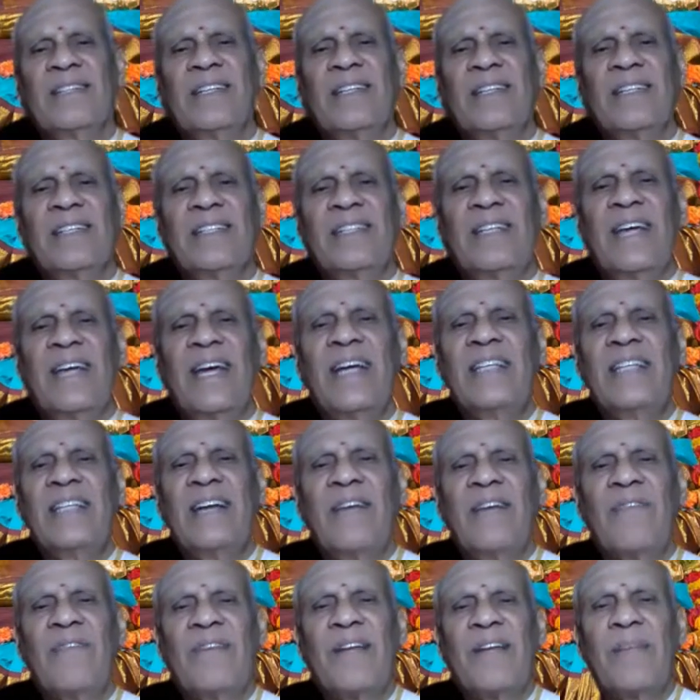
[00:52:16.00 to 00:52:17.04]
Stage
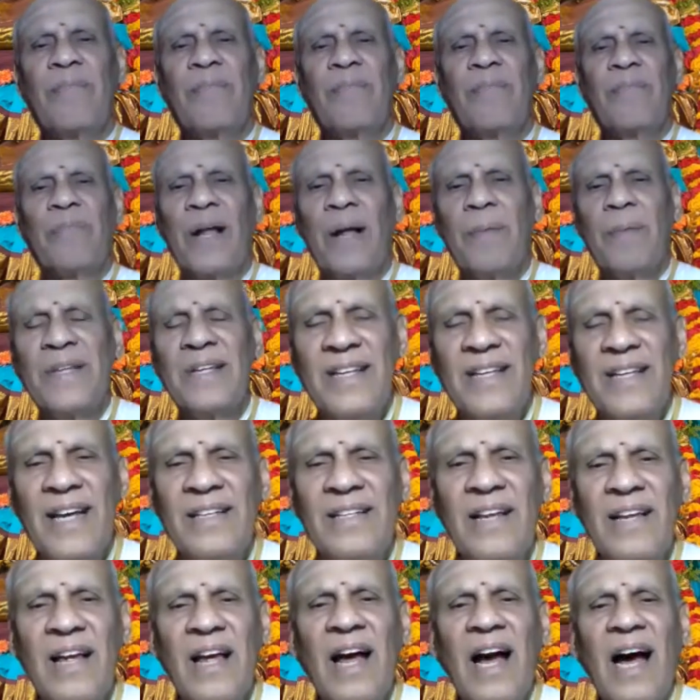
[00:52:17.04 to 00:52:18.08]
after Prapti
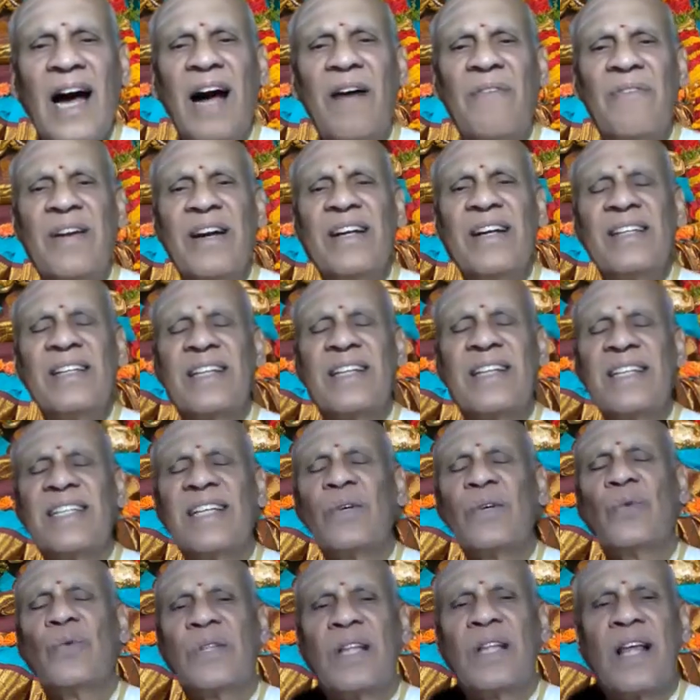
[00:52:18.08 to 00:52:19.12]
stage, after
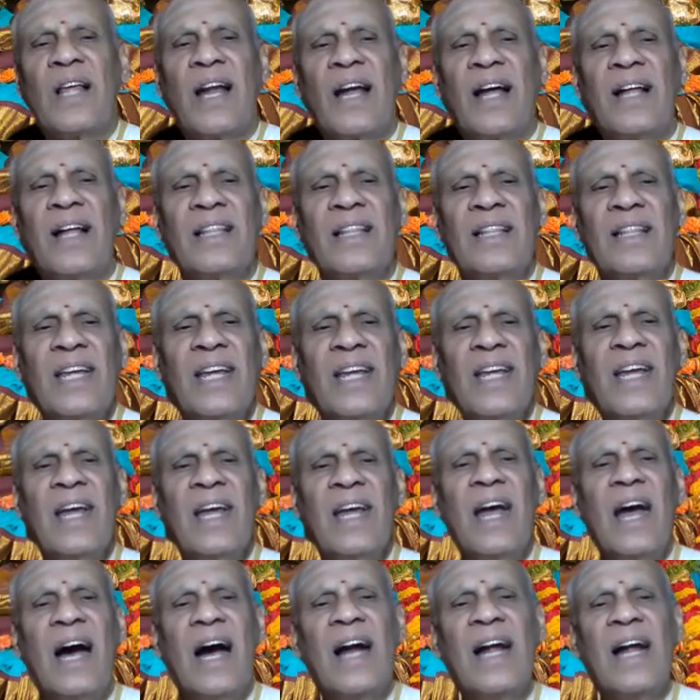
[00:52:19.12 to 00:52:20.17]
discussing
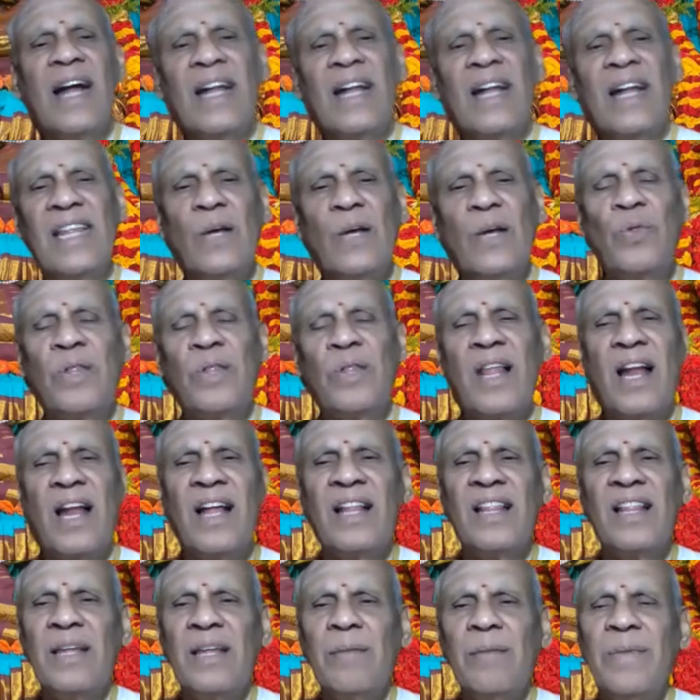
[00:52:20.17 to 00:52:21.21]
Utkranti, Gati.
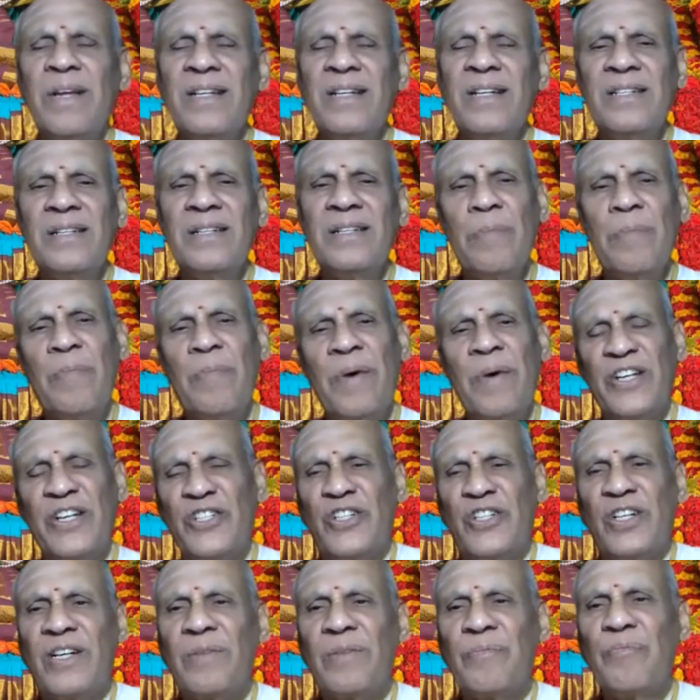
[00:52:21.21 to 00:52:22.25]
Utkranti means
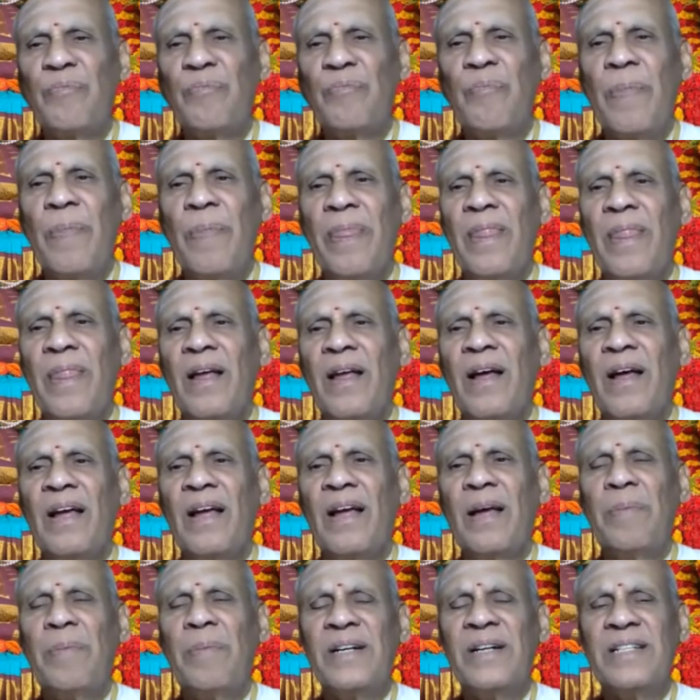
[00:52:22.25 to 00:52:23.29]
departure.
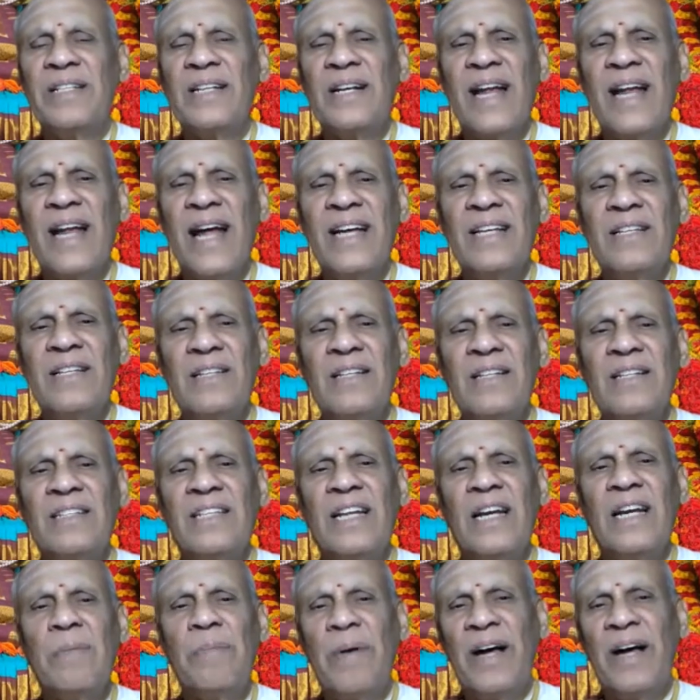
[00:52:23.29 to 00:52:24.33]
A person dies,
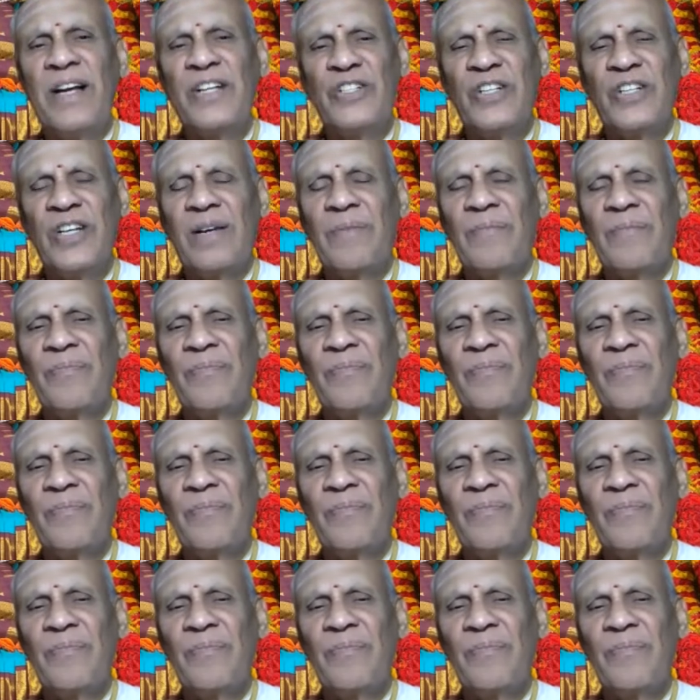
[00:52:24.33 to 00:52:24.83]
the departure.